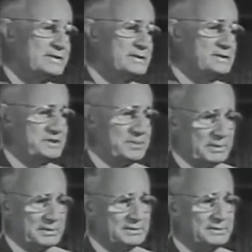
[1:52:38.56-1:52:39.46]
and
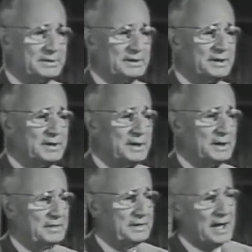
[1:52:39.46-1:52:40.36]
simple
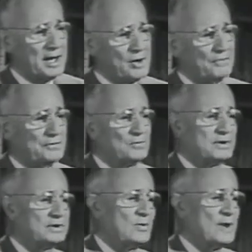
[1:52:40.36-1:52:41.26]
that I often
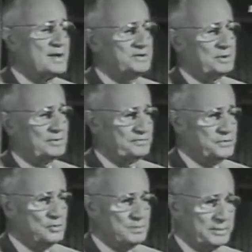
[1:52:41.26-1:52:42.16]
wonder why so
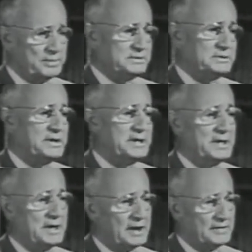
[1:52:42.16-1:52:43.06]
few people
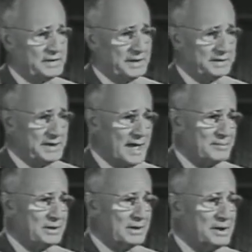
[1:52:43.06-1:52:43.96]
ever take time
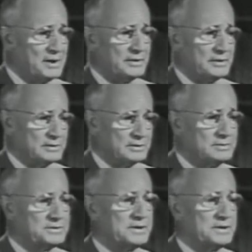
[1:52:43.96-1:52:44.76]
to learn the rules,